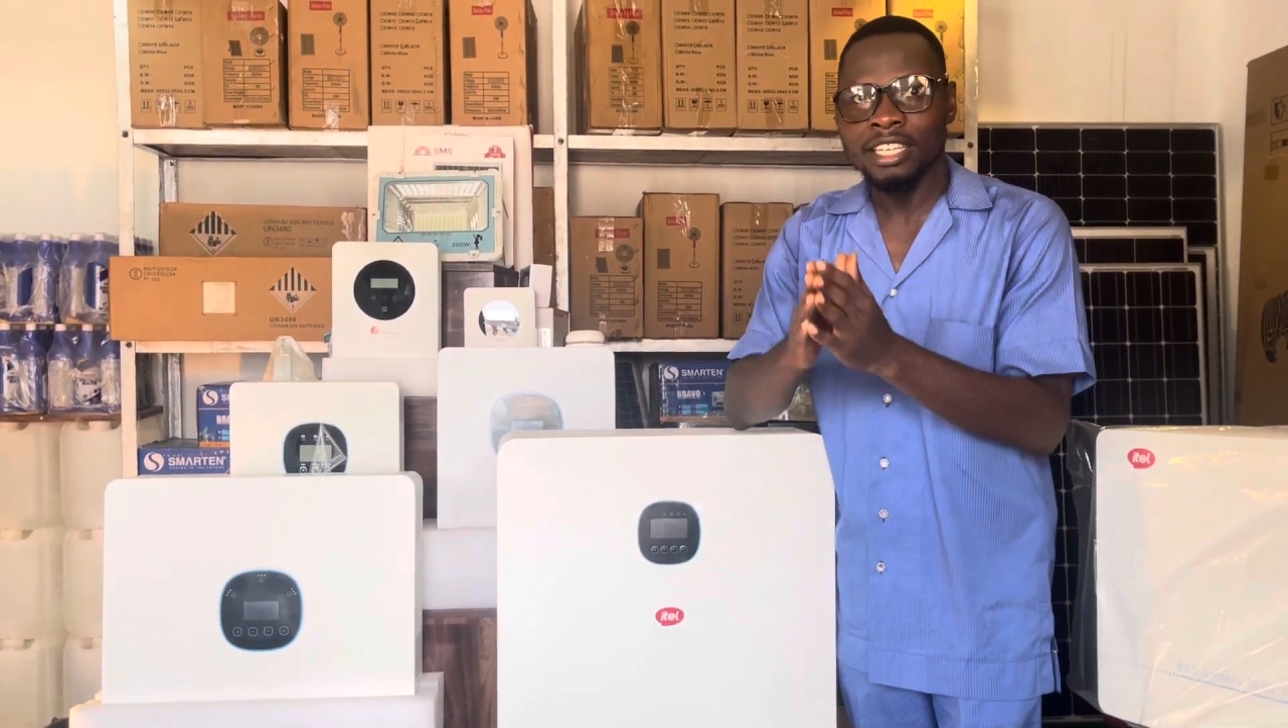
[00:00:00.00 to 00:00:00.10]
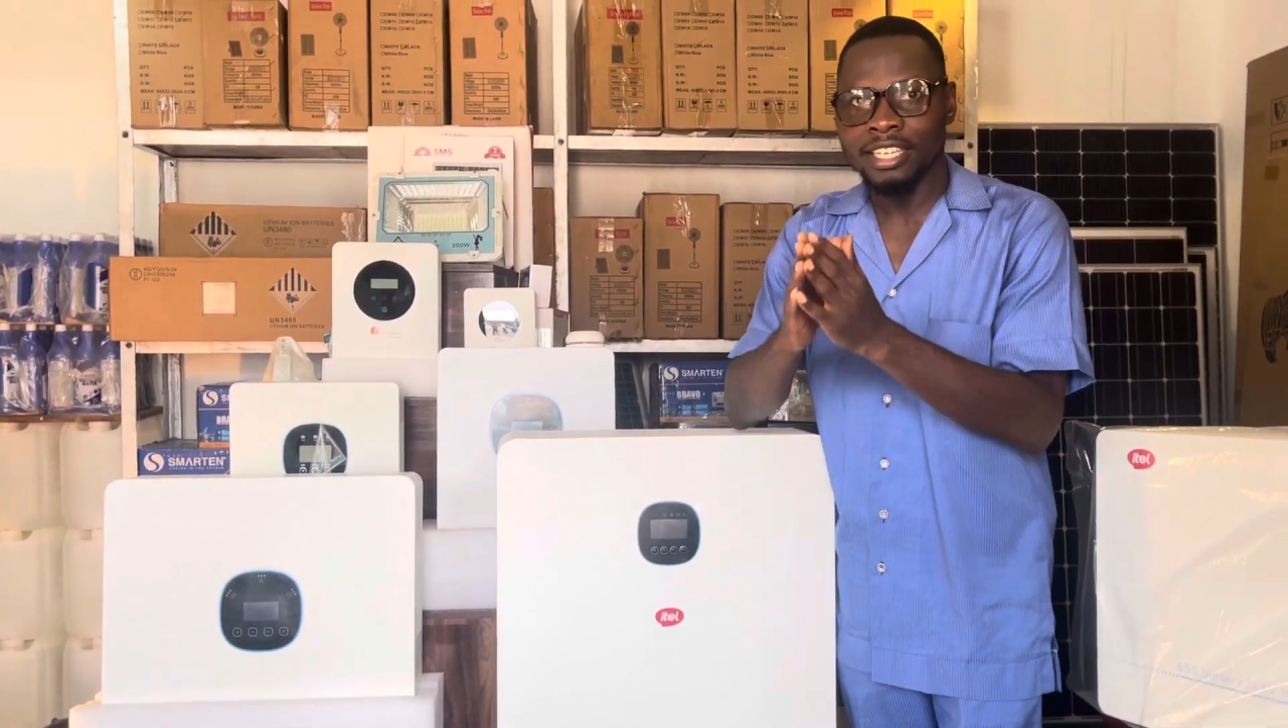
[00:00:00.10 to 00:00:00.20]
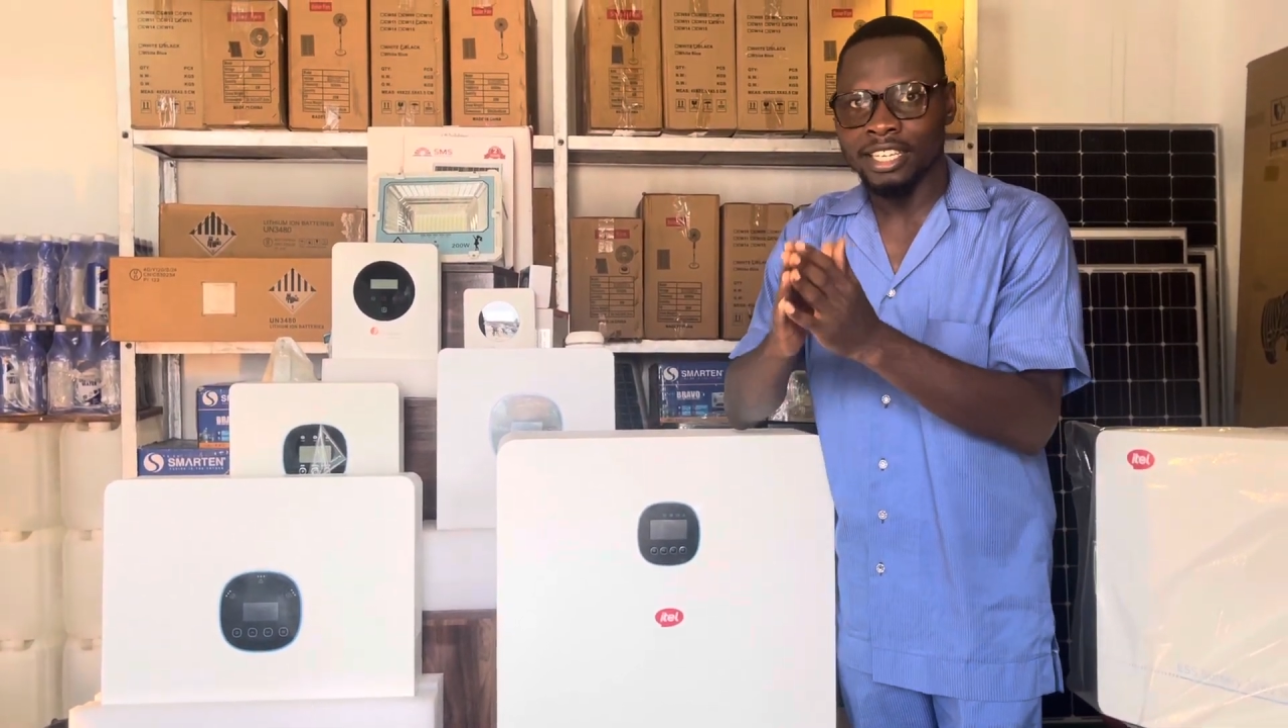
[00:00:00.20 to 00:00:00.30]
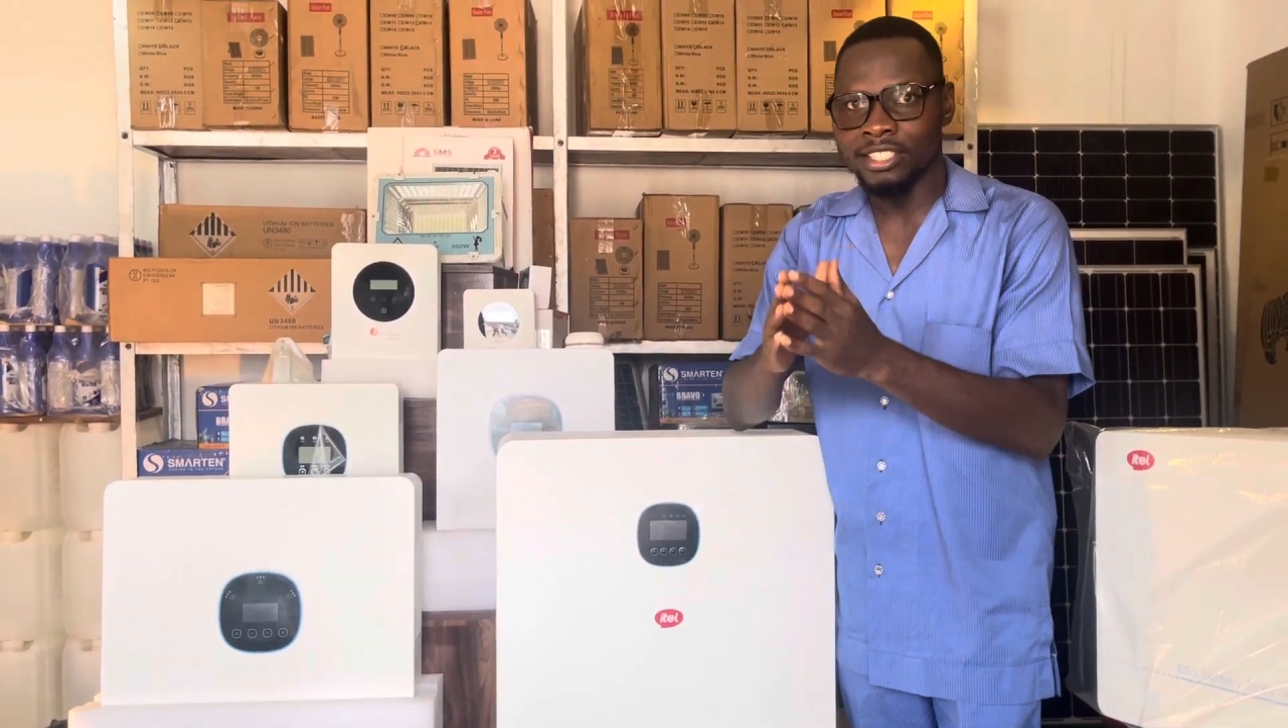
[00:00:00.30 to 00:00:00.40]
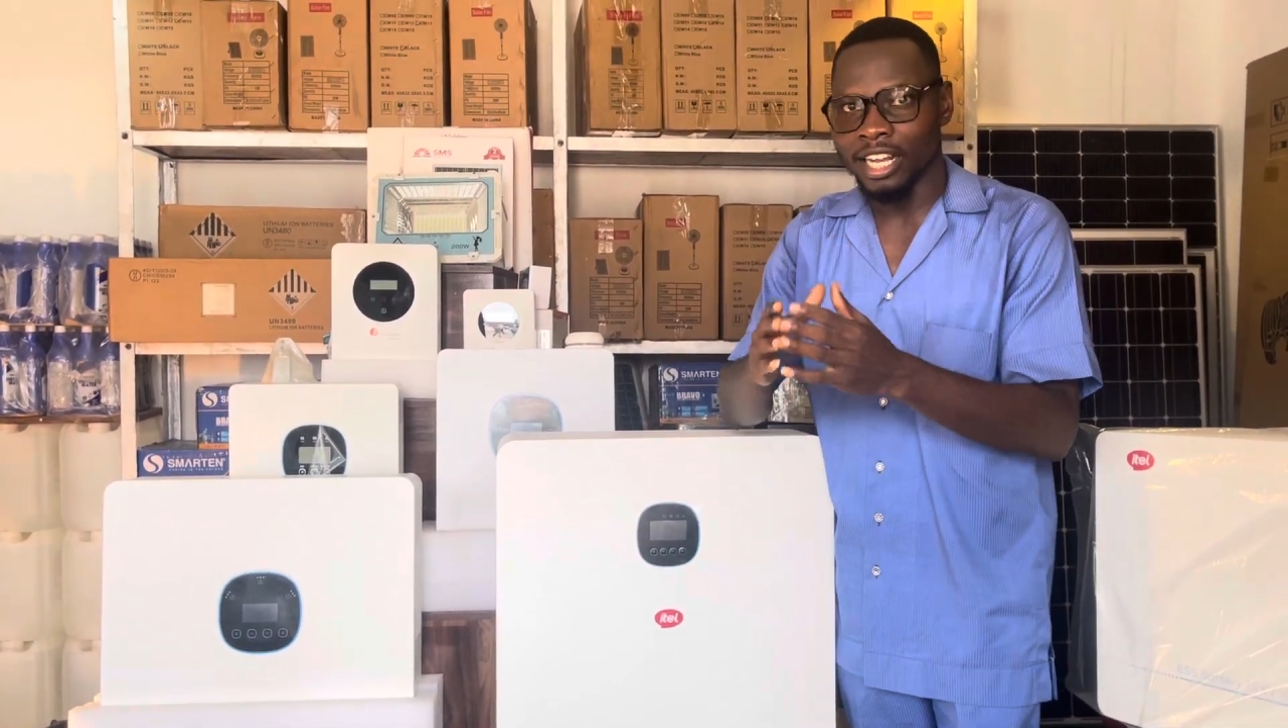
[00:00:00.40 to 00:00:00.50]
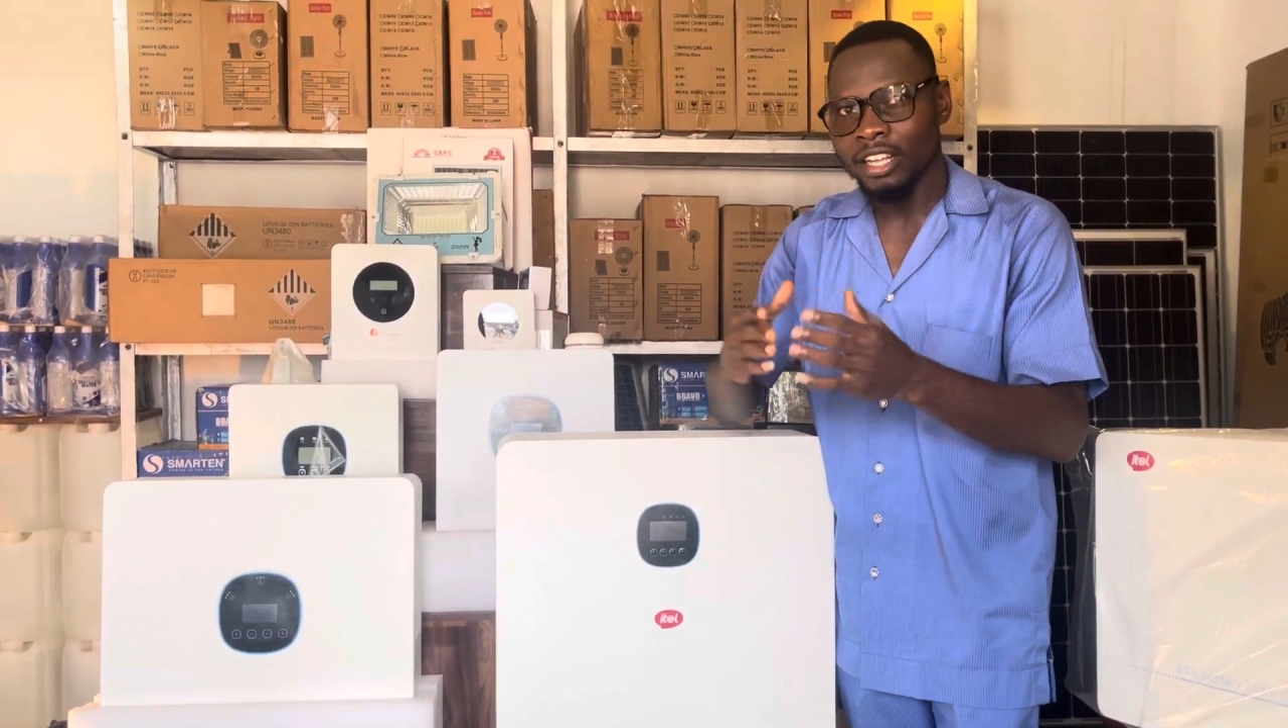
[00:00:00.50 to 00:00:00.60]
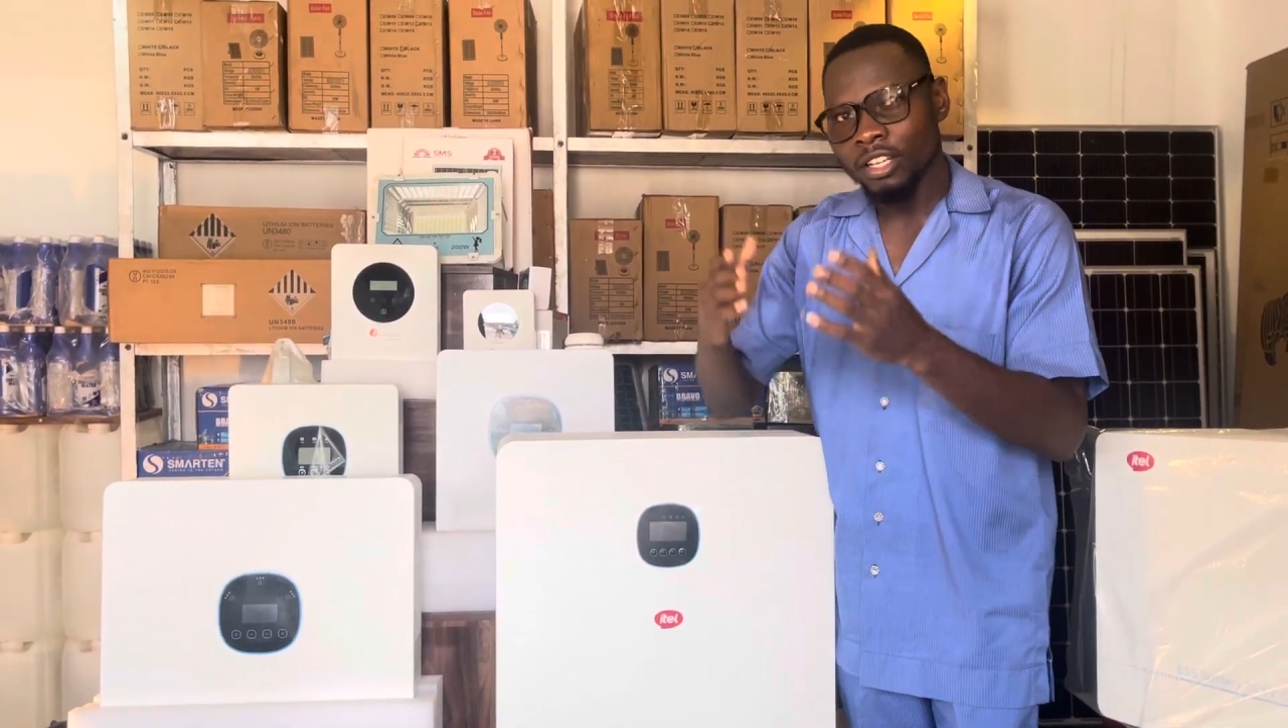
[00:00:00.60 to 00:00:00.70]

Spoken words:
Ikeja.